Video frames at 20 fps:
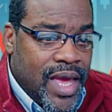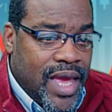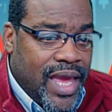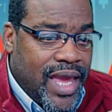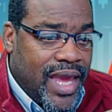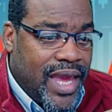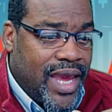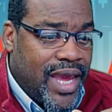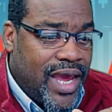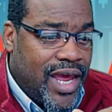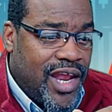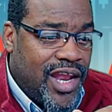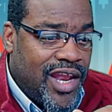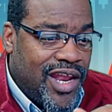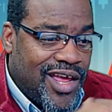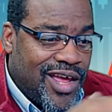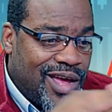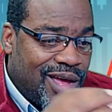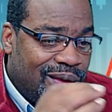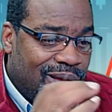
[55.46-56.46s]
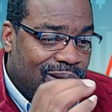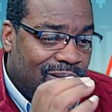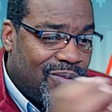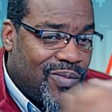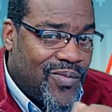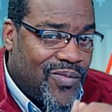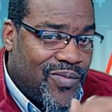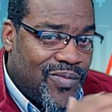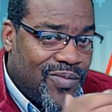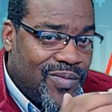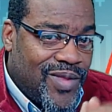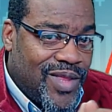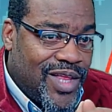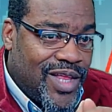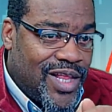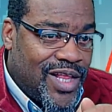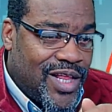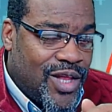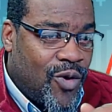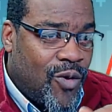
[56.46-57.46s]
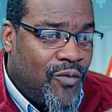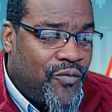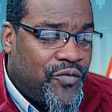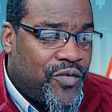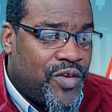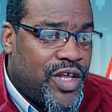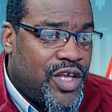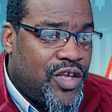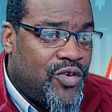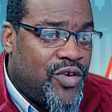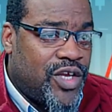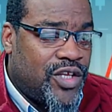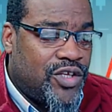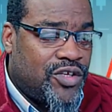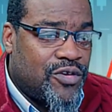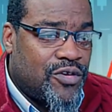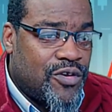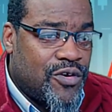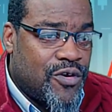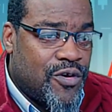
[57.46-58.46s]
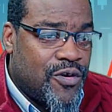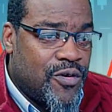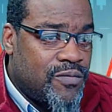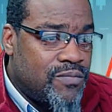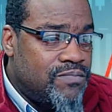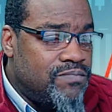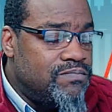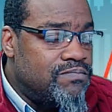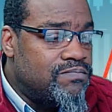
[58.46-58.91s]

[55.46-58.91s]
And hopefully you get to learn,